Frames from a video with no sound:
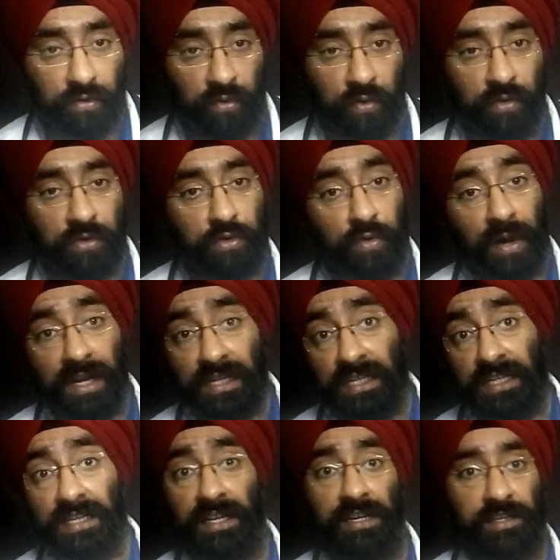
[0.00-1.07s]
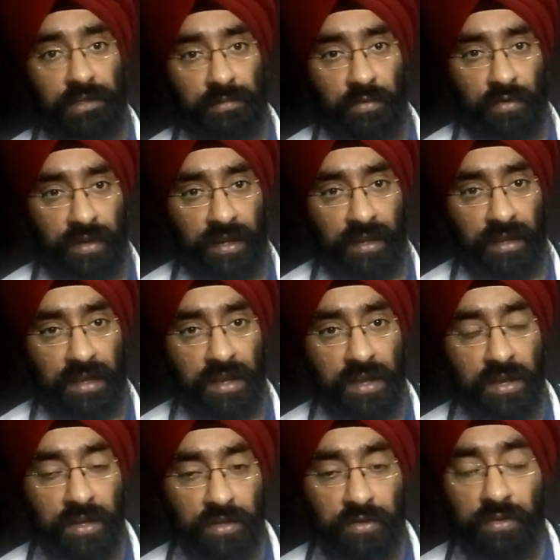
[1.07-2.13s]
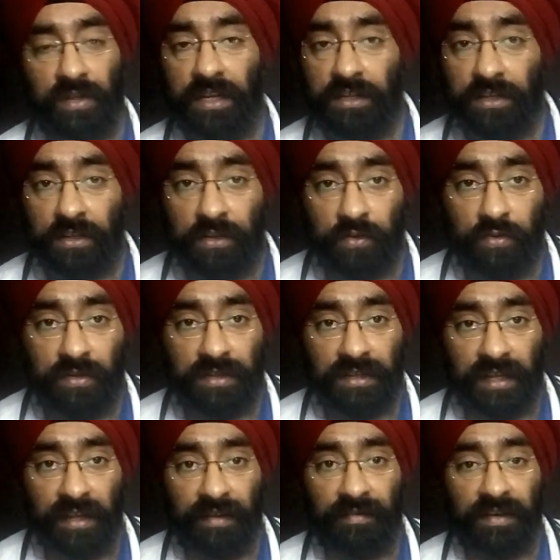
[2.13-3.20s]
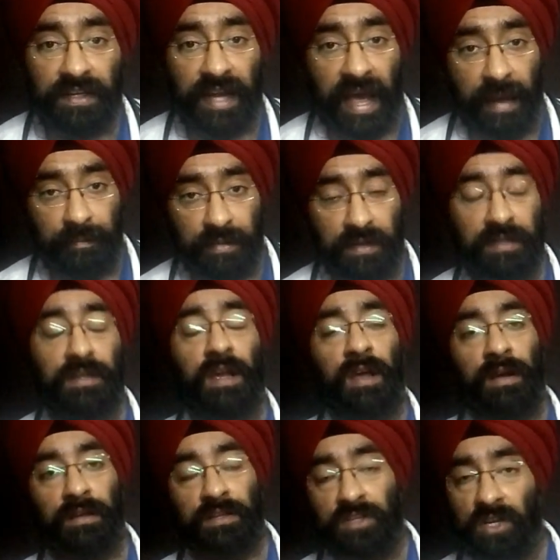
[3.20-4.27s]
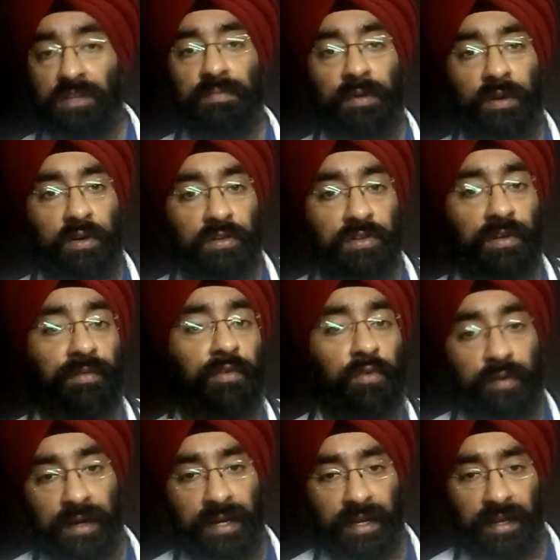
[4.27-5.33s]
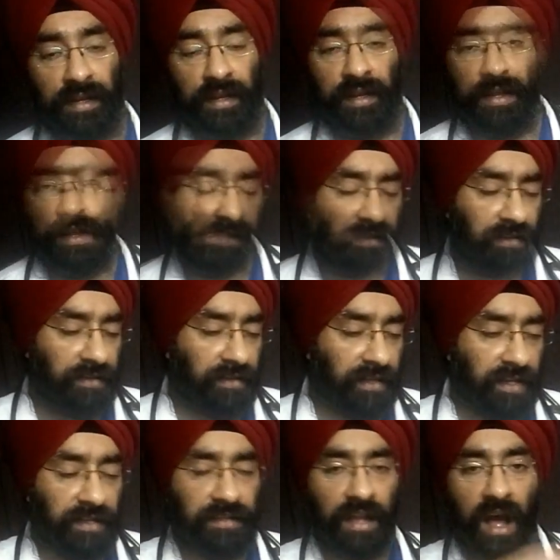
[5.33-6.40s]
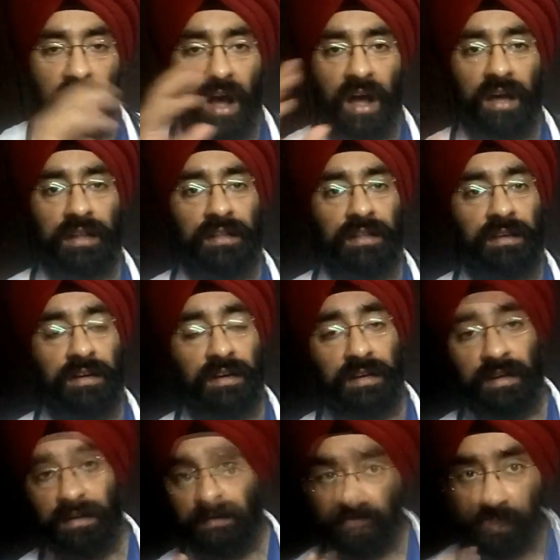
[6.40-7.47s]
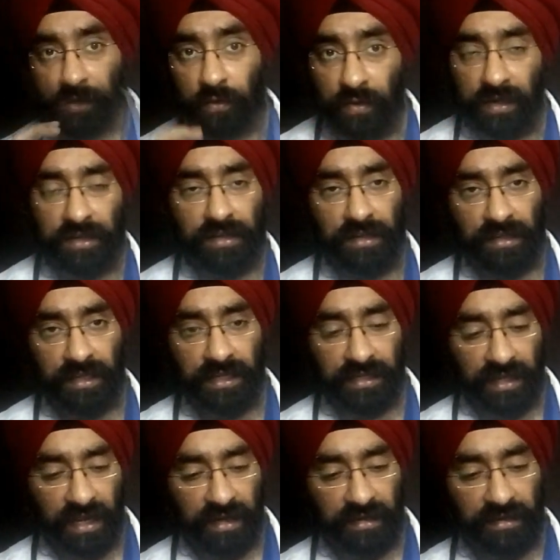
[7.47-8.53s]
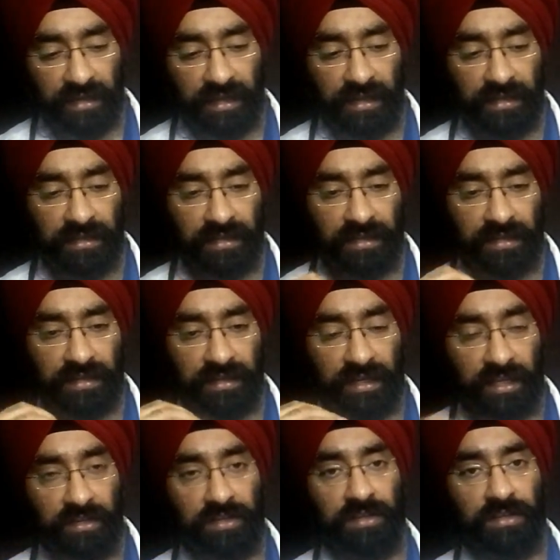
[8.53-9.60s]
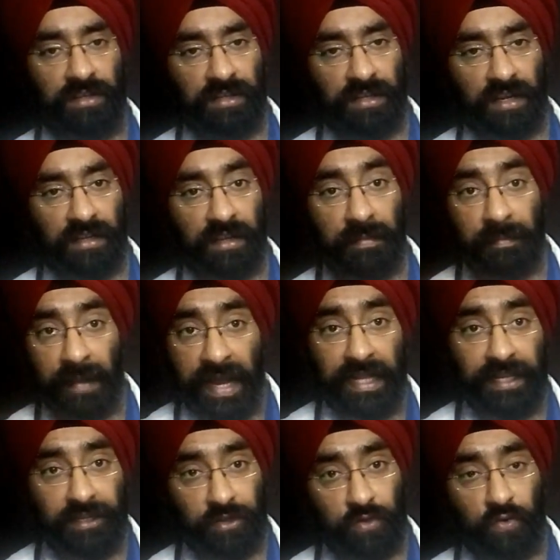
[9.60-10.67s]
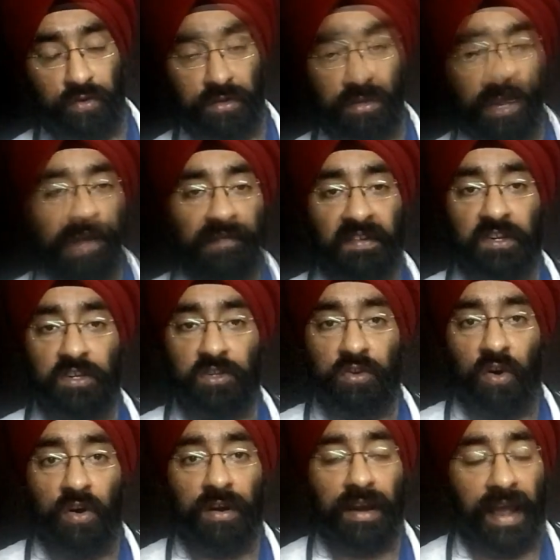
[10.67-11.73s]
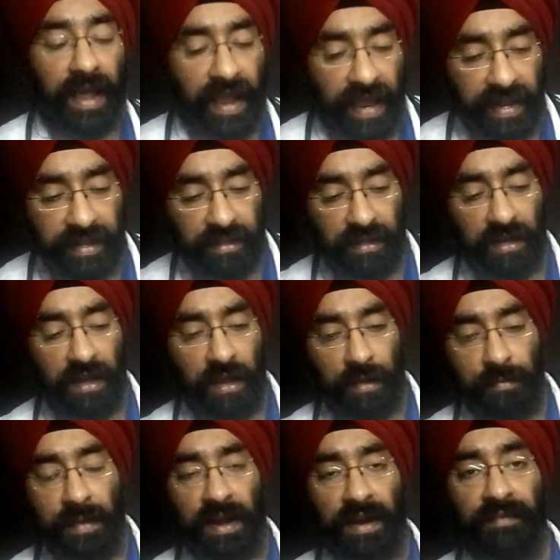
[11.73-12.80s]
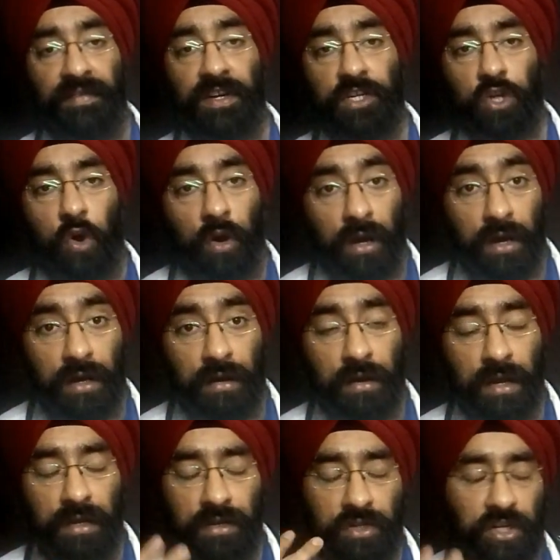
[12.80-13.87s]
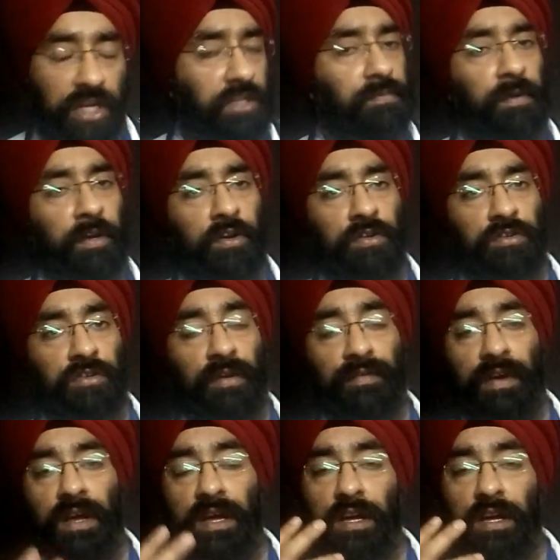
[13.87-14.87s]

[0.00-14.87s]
to those who are still smoking. So that's a huge thing which happens just because of quitting. These are the duration, these are the stages, these are the milestones in which your health benefits occur just because of